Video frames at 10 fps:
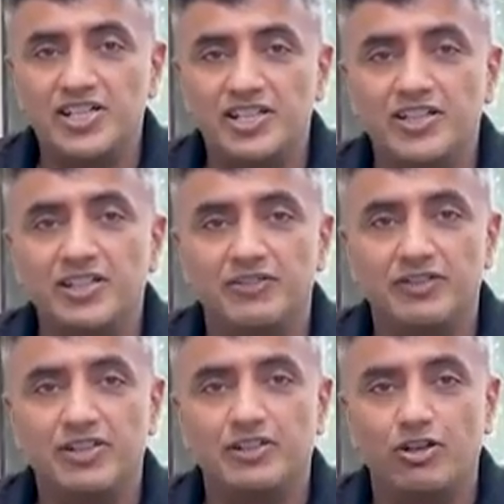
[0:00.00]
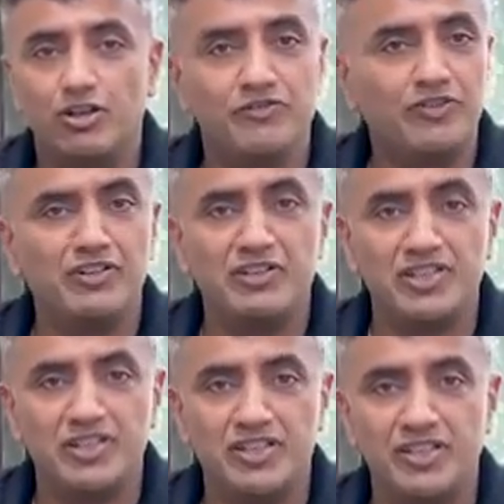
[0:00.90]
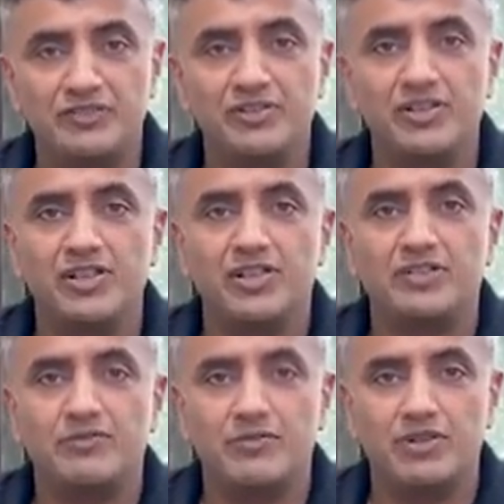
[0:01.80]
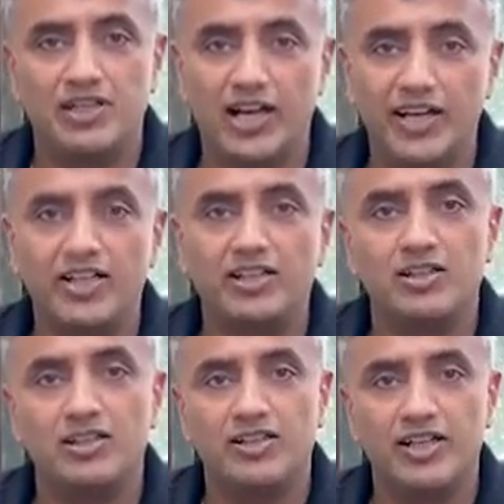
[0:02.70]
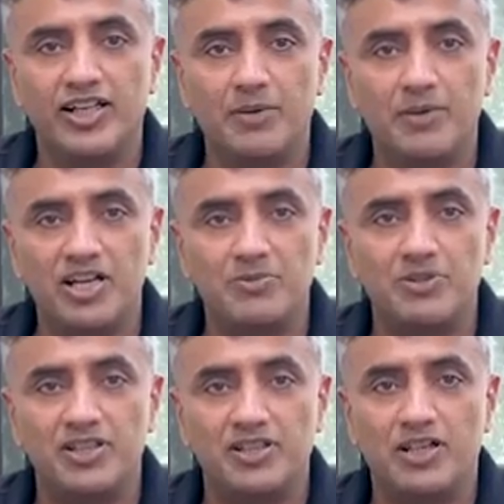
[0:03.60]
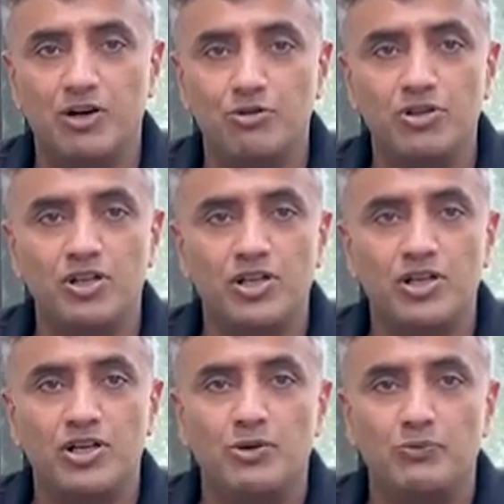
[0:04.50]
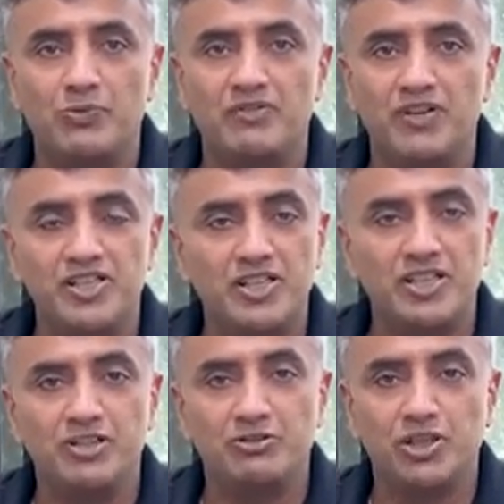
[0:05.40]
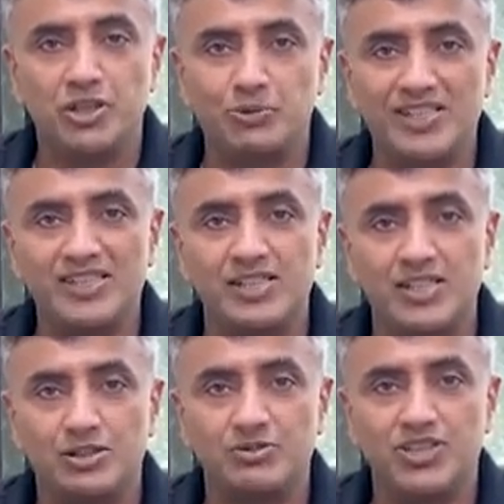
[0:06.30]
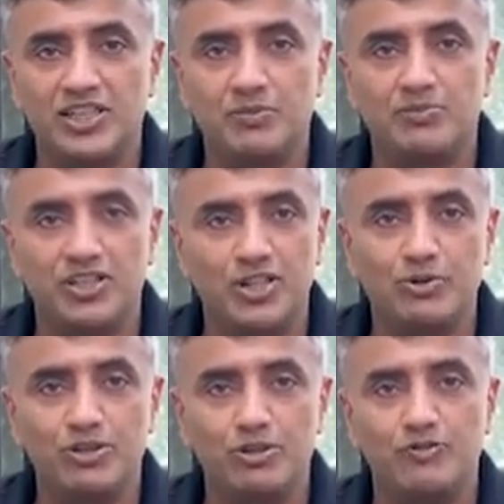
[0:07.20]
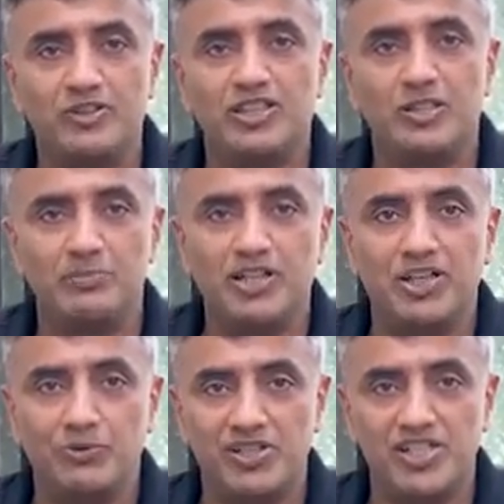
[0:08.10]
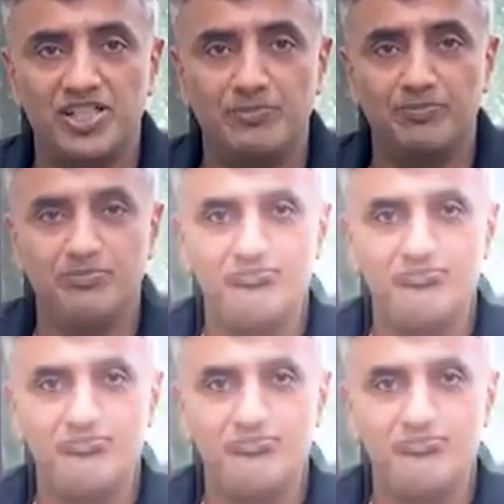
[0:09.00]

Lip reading: year with a lot of new initiatives like data management and cloud. We ventured into the US to set up a US office and build a US team.